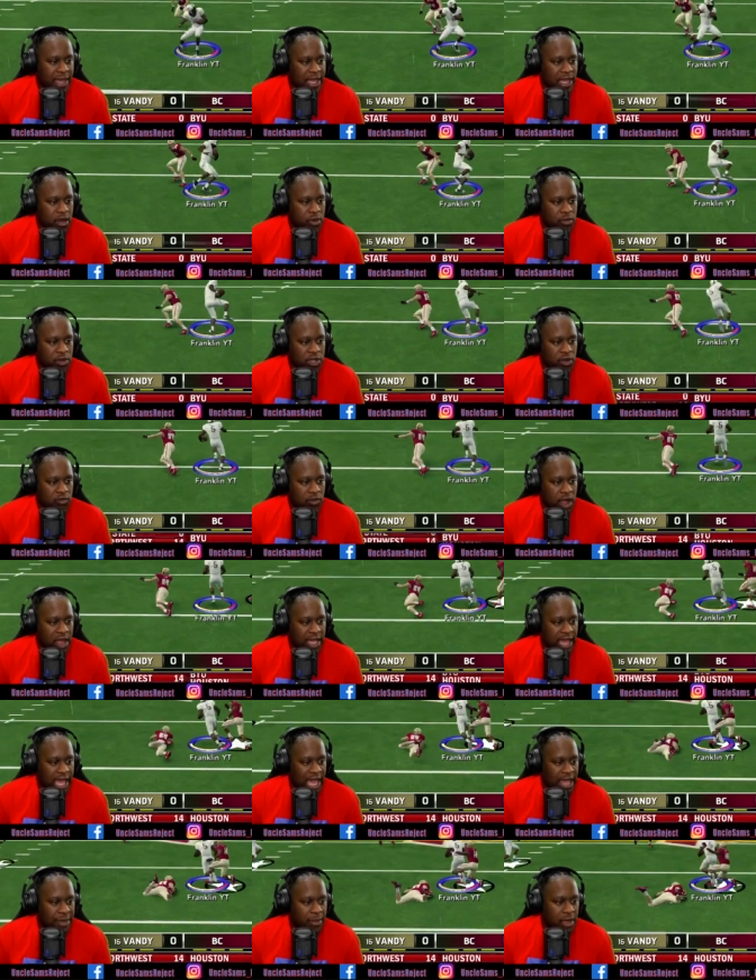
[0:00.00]
to get back here with
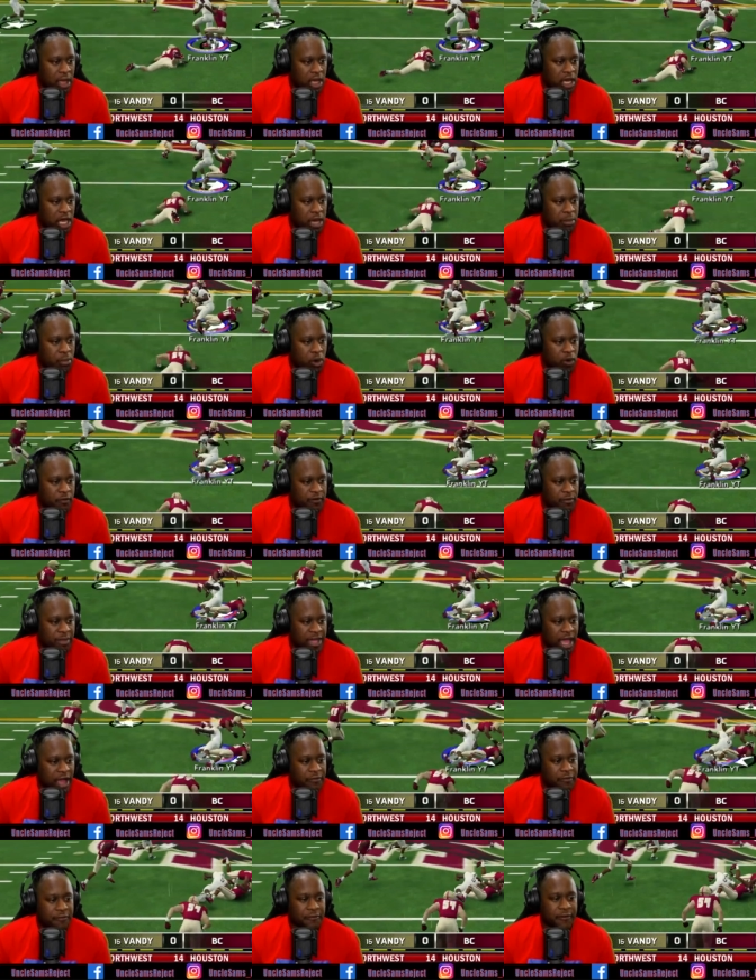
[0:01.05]
the run game. Good
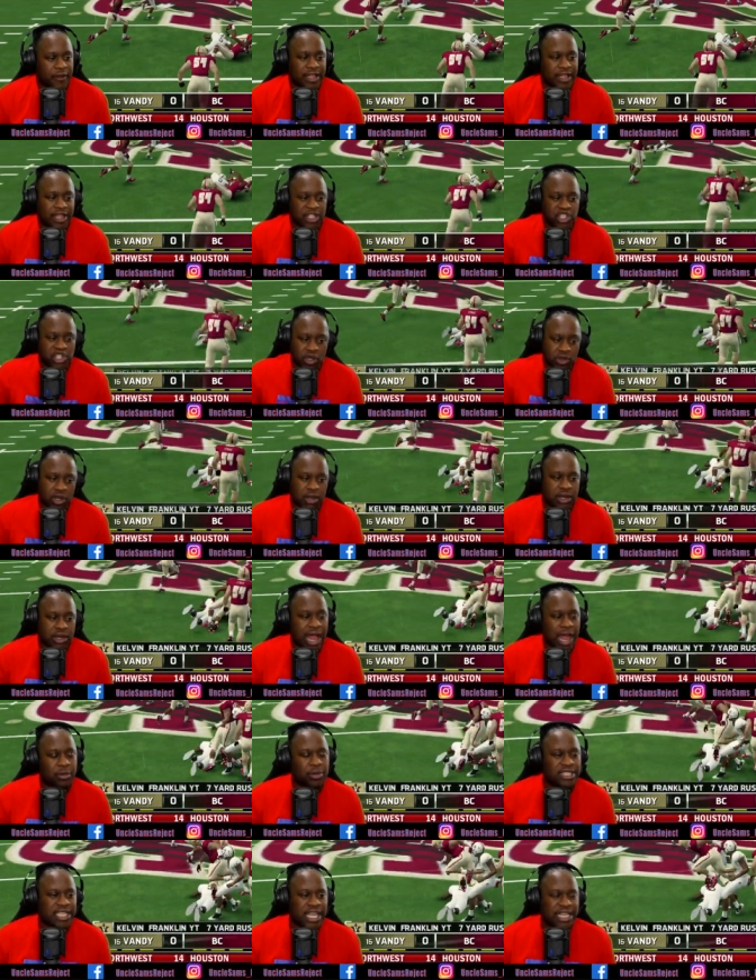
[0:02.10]
move from Kelvin Franklin
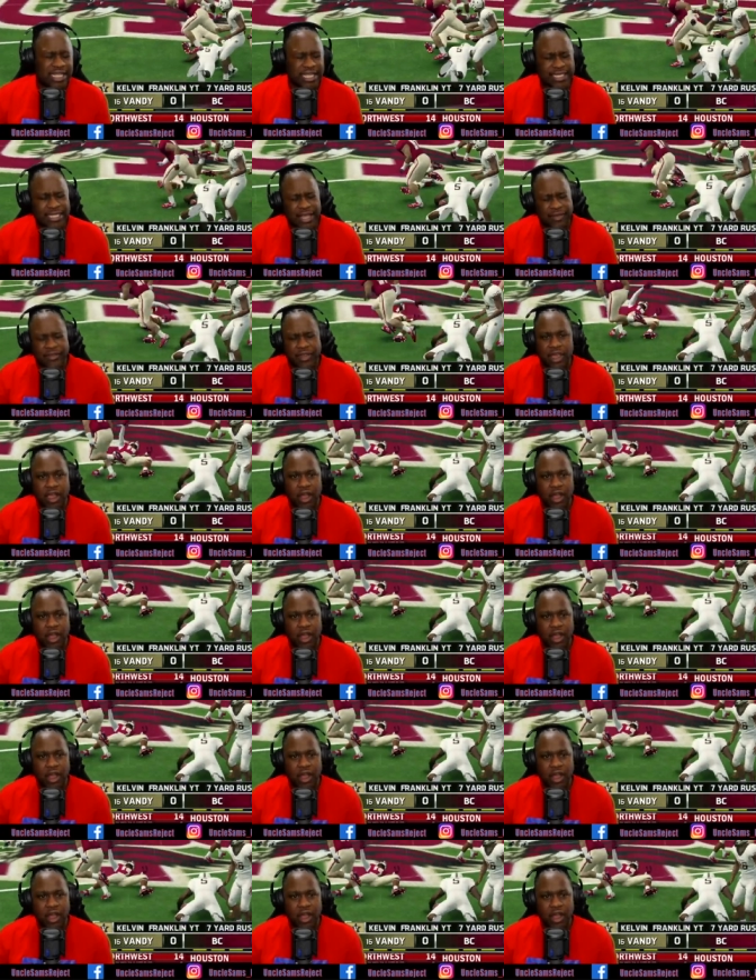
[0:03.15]
Jr., and I will take